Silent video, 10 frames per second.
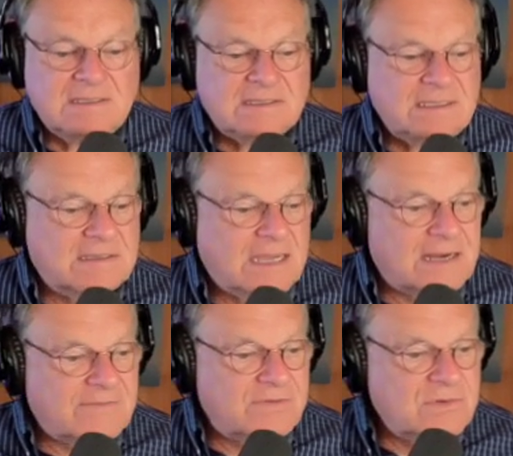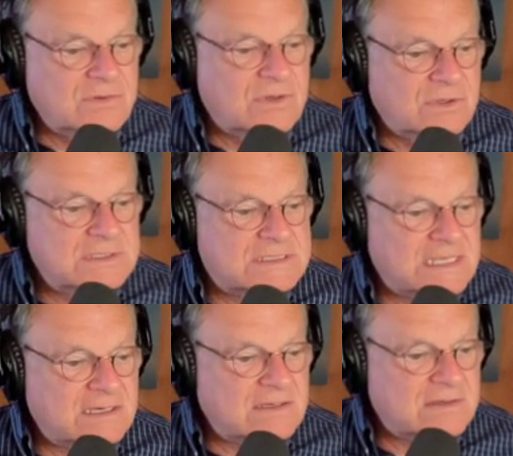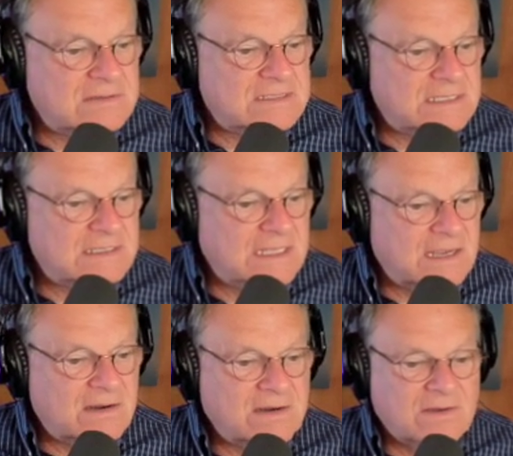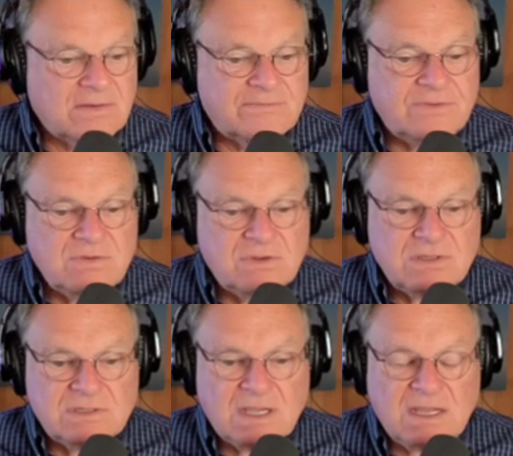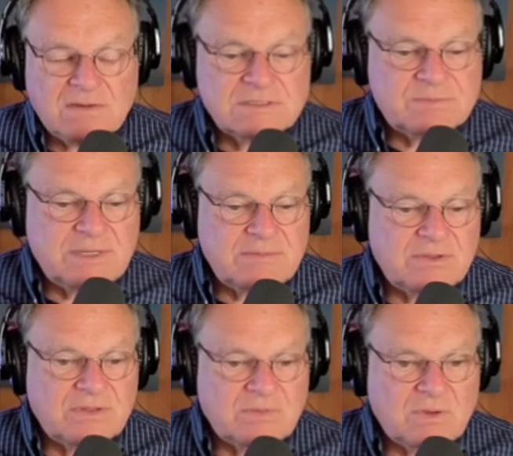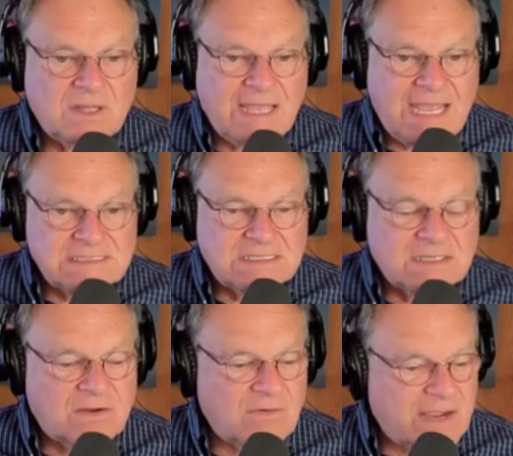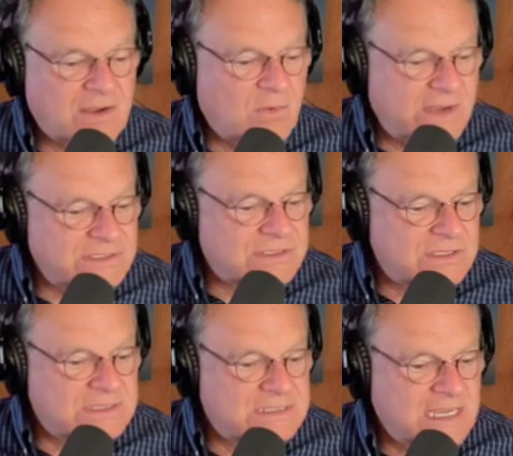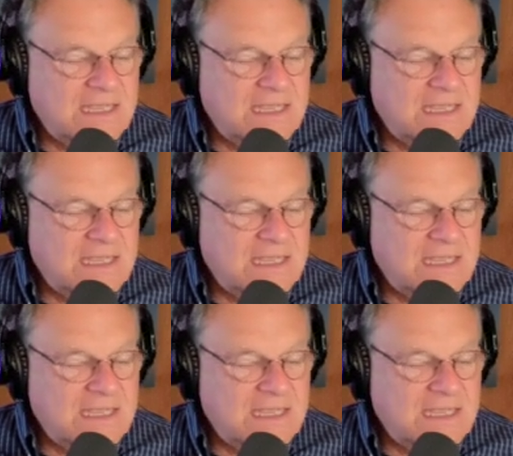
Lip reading: You got a few good senators in there or a few good Congress people that will ask the correct questions.